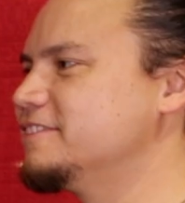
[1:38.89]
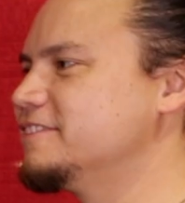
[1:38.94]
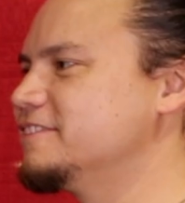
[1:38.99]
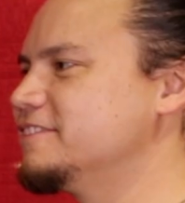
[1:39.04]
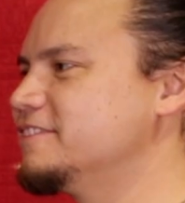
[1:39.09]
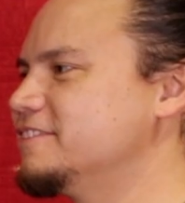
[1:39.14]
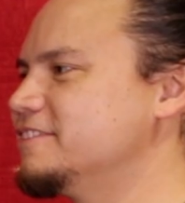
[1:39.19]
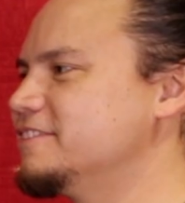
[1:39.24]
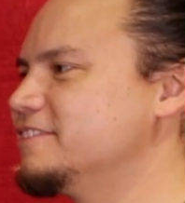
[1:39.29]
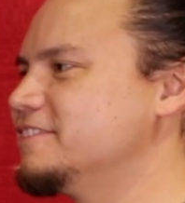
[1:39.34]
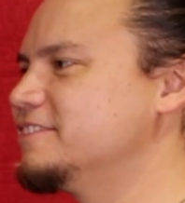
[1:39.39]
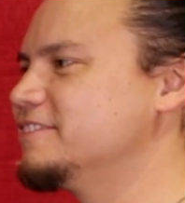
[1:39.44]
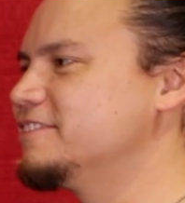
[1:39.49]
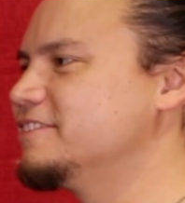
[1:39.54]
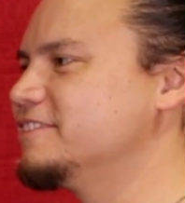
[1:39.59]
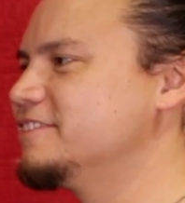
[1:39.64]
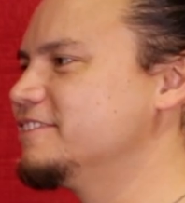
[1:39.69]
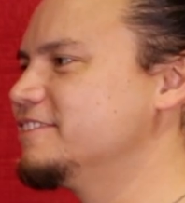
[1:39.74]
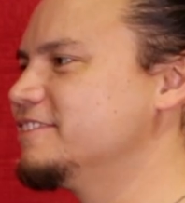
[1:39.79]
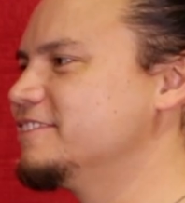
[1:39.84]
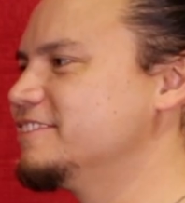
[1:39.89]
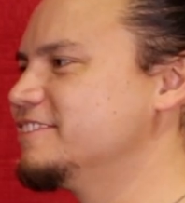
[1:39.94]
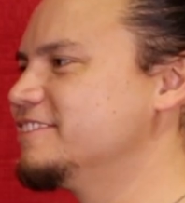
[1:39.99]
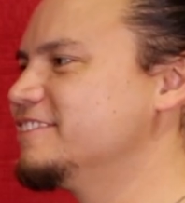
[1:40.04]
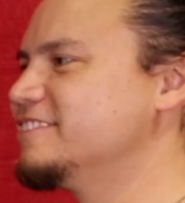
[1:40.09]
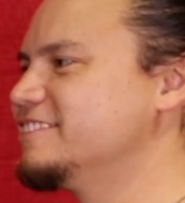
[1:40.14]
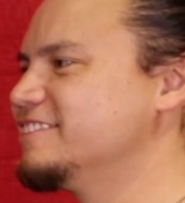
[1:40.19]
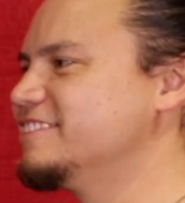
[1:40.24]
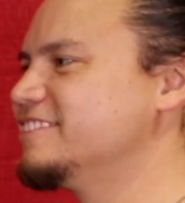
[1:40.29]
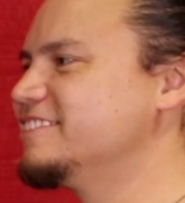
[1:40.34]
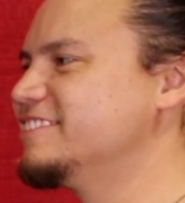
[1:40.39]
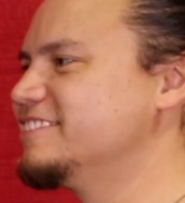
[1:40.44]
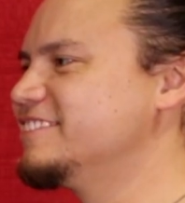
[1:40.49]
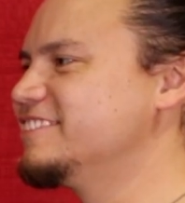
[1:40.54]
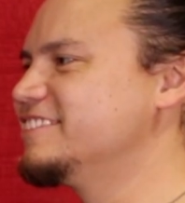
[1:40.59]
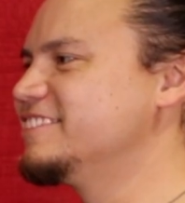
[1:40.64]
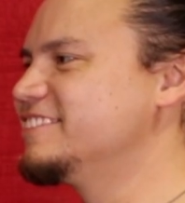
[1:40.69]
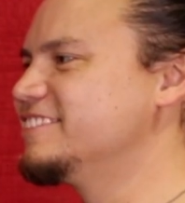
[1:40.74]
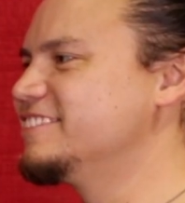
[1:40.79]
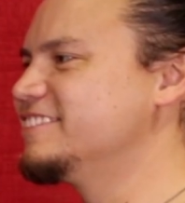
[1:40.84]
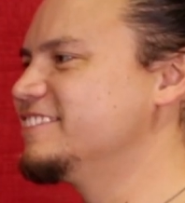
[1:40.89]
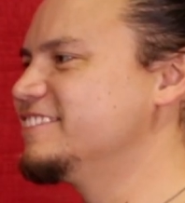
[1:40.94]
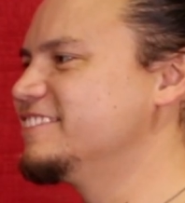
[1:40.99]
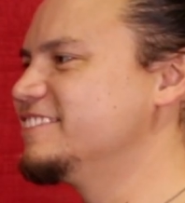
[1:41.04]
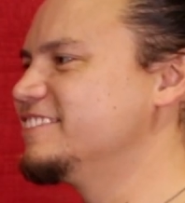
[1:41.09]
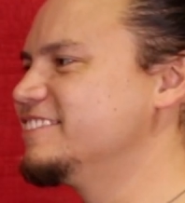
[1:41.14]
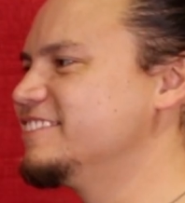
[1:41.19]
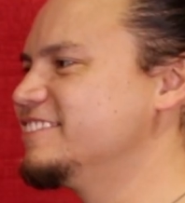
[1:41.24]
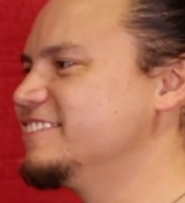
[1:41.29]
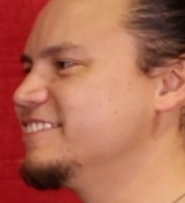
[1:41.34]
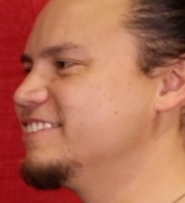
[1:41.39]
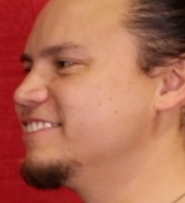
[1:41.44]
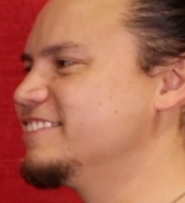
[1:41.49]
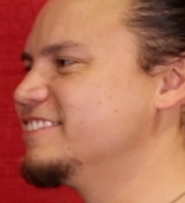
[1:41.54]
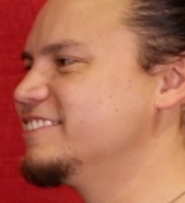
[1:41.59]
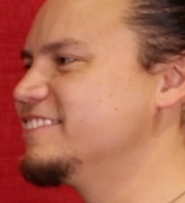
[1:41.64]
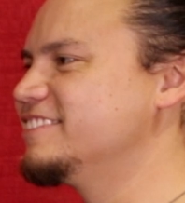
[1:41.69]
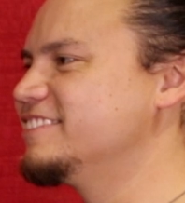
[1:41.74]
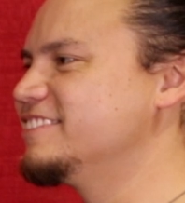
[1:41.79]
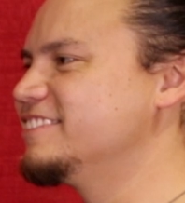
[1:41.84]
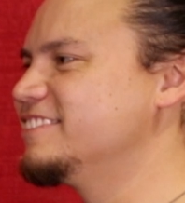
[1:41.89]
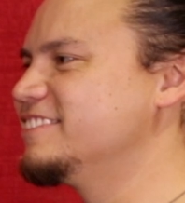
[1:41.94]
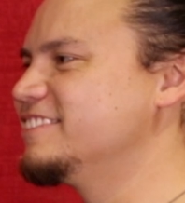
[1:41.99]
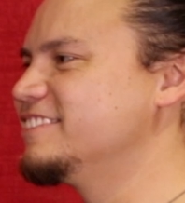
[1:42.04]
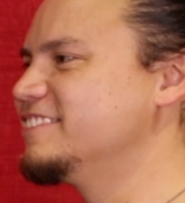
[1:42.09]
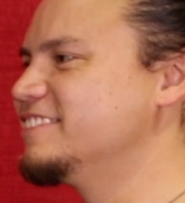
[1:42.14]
(not speaking)